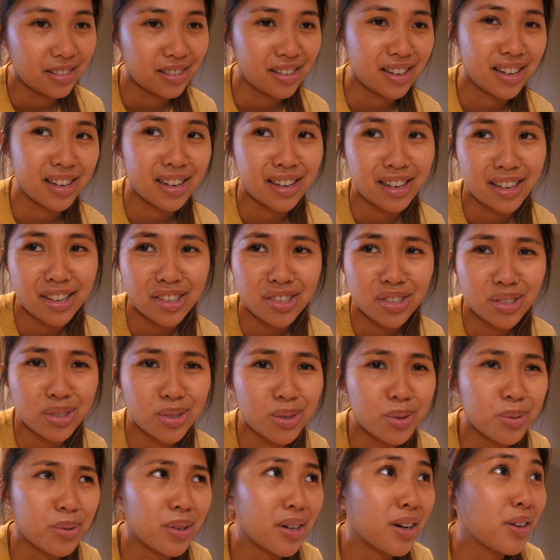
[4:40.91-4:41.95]
I kind of just
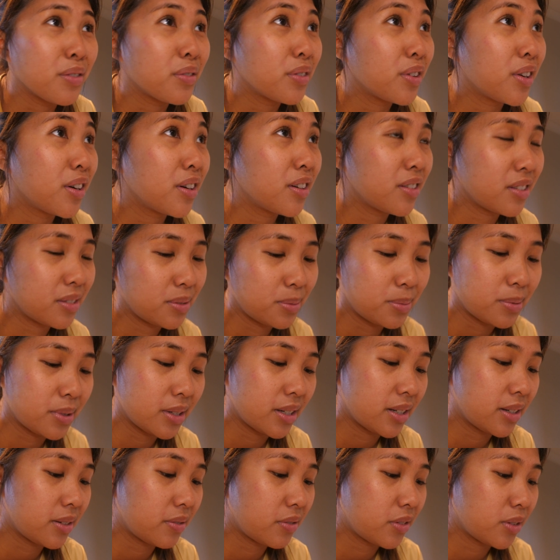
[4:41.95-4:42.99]
do whatever
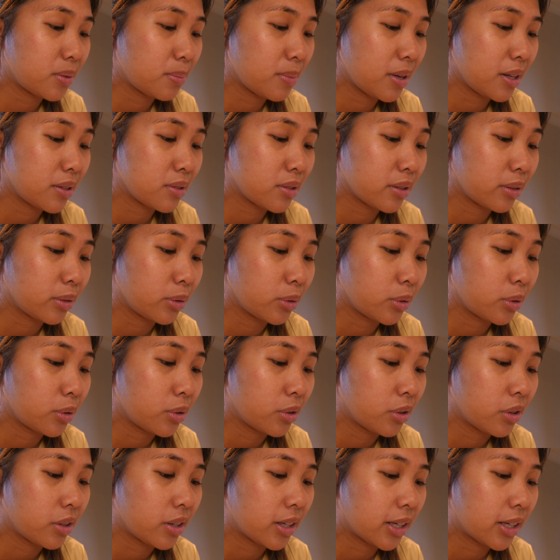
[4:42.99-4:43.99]
makes it look good.